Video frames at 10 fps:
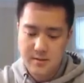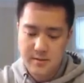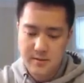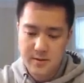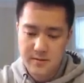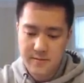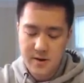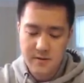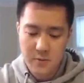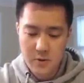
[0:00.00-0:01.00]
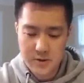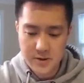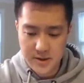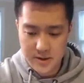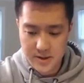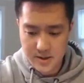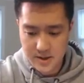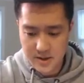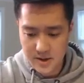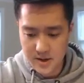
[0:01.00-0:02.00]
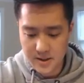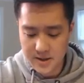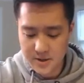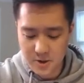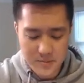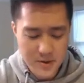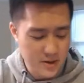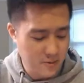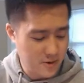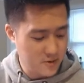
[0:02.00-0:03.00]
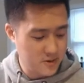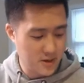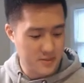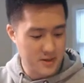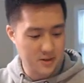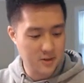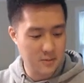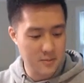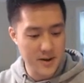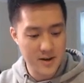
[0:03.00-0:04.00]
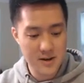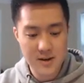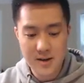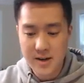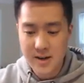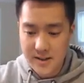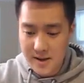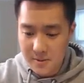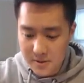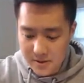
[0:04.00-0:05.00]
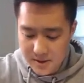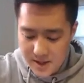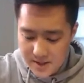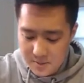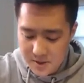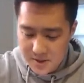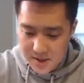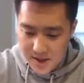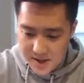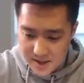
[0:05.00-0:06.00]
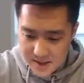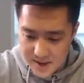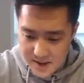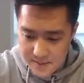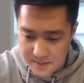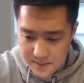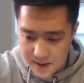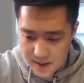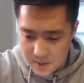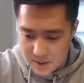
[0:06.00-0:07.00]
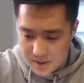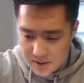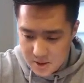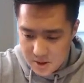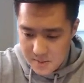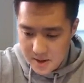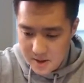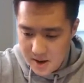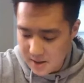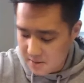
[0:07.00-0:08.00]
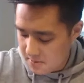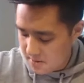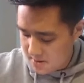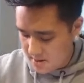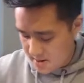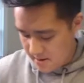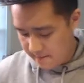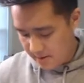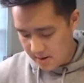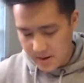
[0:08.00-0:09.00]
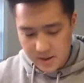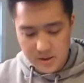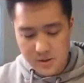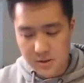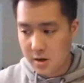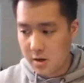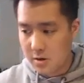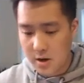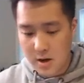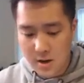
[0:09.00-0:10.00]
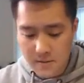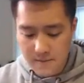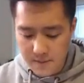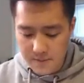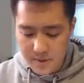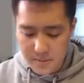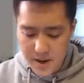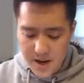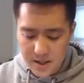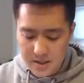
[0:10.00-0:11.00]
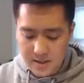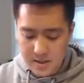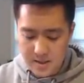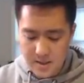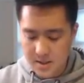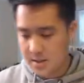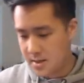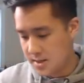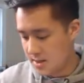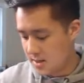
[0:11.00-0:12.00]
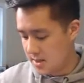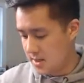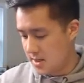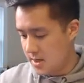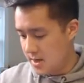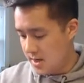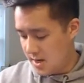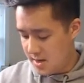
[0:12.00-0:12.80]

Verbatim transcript: which is very unfortunate. And like the Charmeleon one usually comes out a little bit better. That one not so much the case this time as well as the Charmander Holo. Very nice. Here's a code card from the box. And